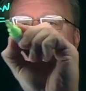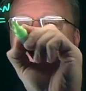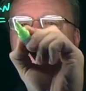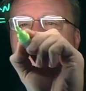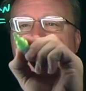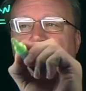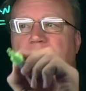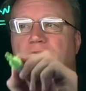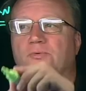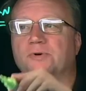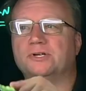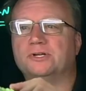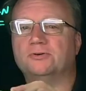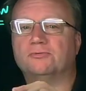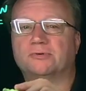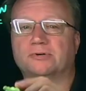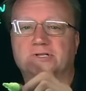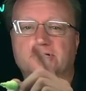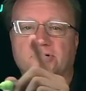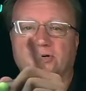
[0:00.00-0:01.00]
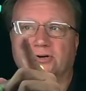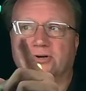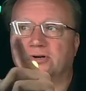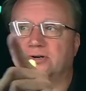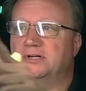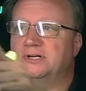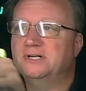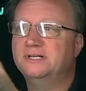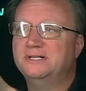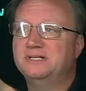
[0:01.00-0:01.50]
here when you
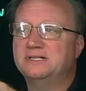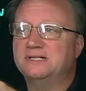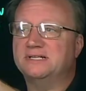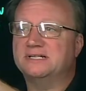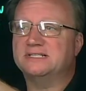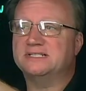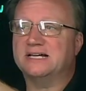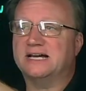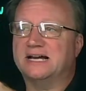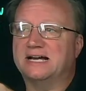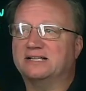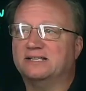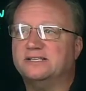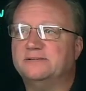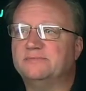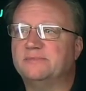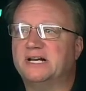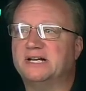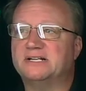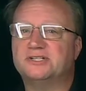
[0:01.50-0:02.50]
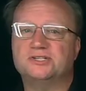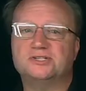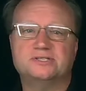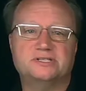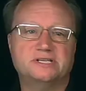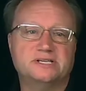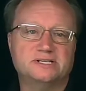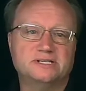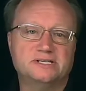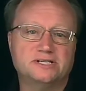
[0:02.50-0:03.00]
return exactly matches
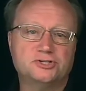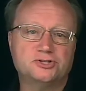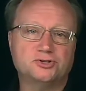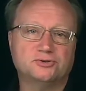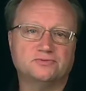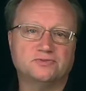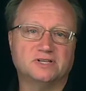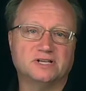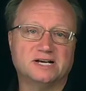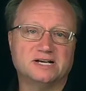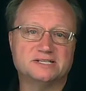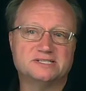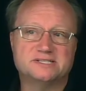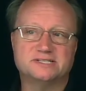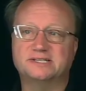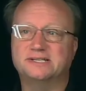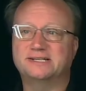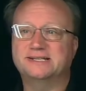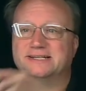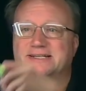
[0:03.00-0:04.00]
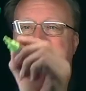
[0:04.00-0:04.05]
the initial velocity,